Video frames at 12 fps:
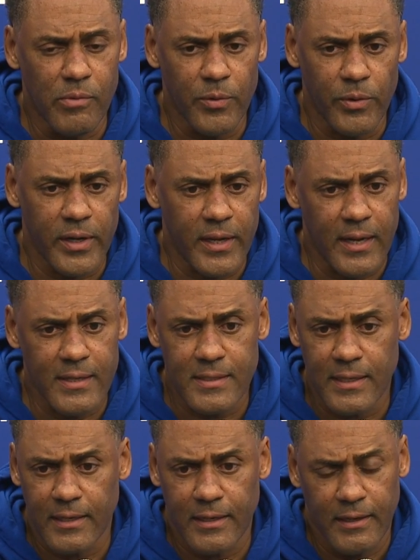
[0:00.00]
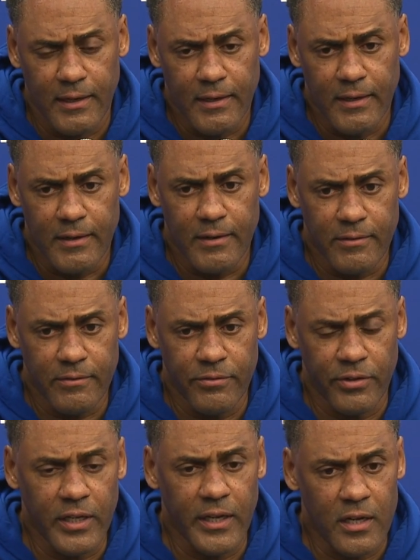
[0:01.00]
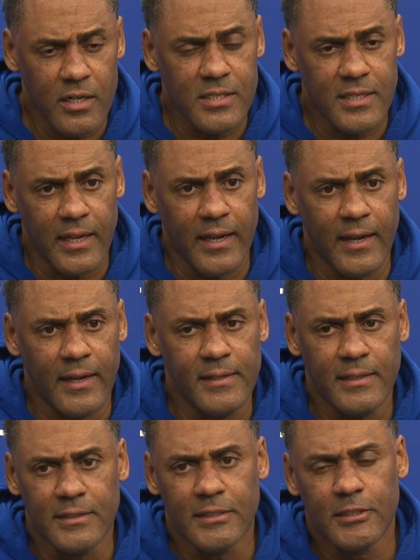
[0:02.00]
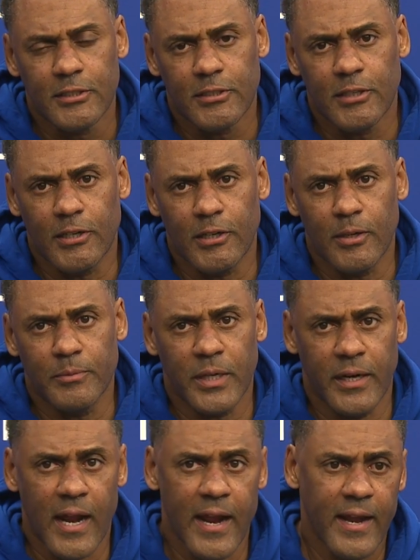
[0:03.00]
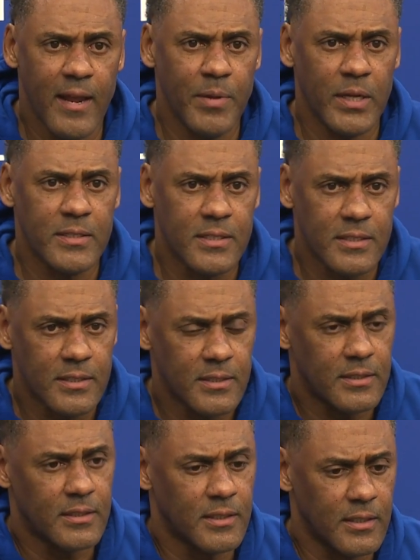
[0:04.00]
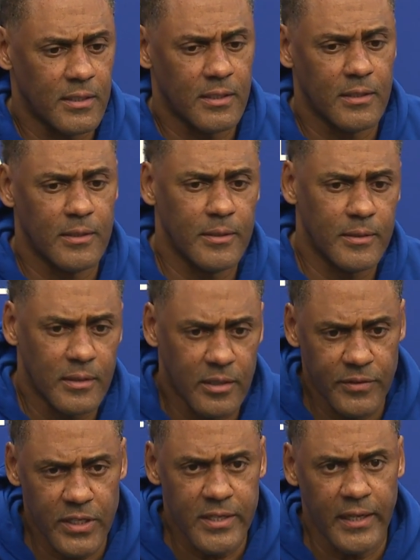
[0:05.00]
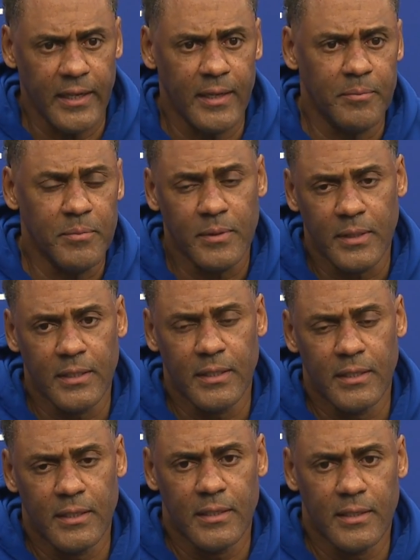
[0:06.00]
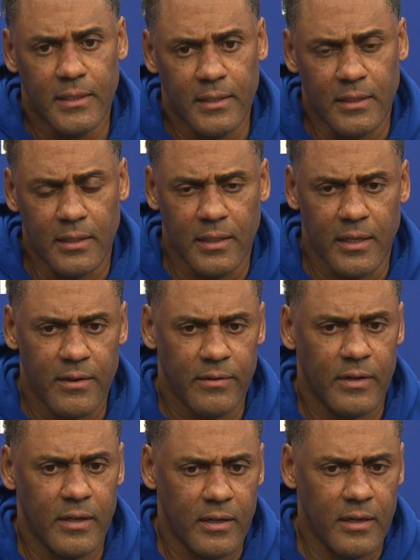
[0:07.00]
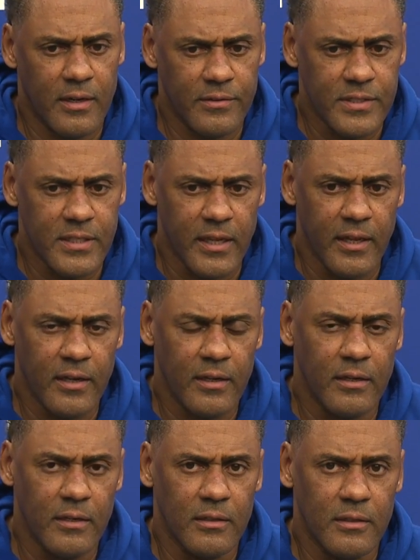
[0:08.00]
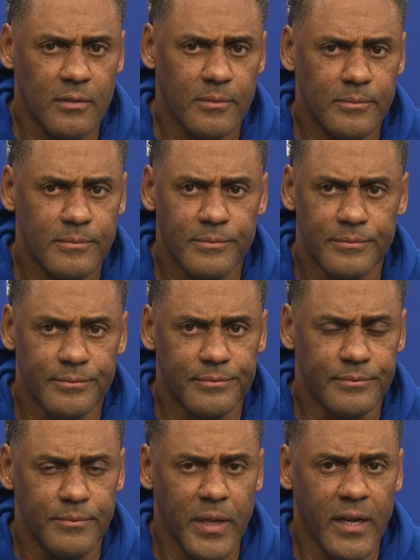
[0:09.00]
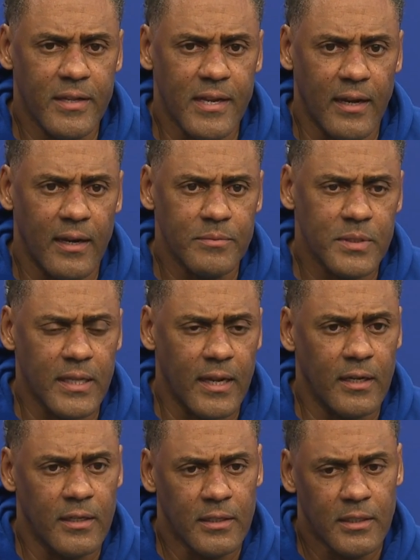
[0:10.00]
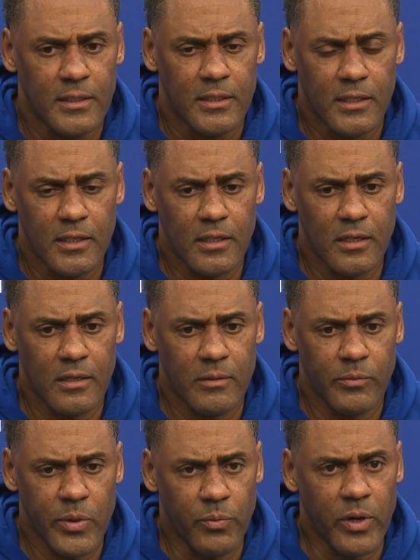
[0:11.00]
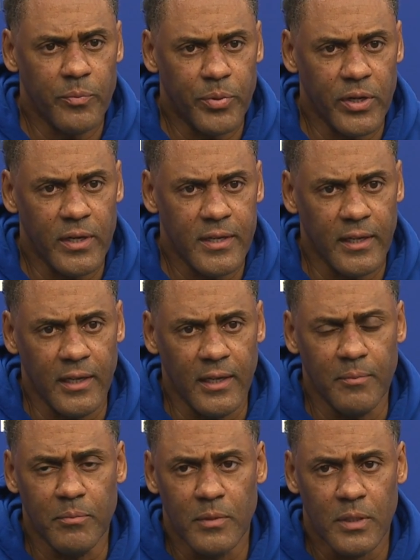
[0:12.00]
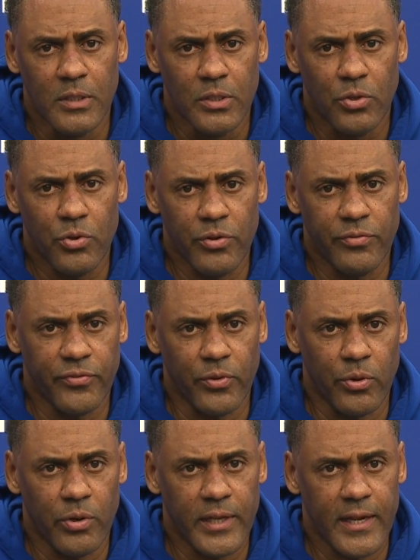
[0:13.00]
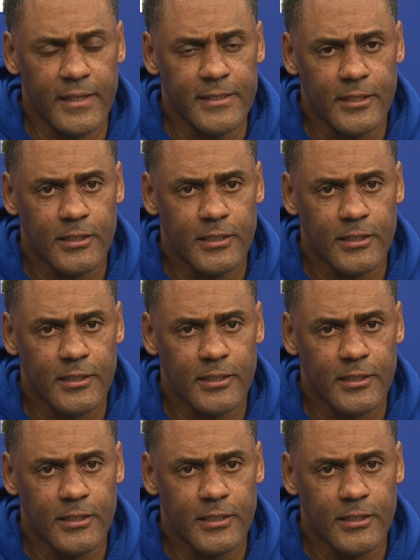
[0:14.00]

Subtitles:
We want guys that really understand the dynamics. Team, and I've stated many times that we want to put a team on the floor that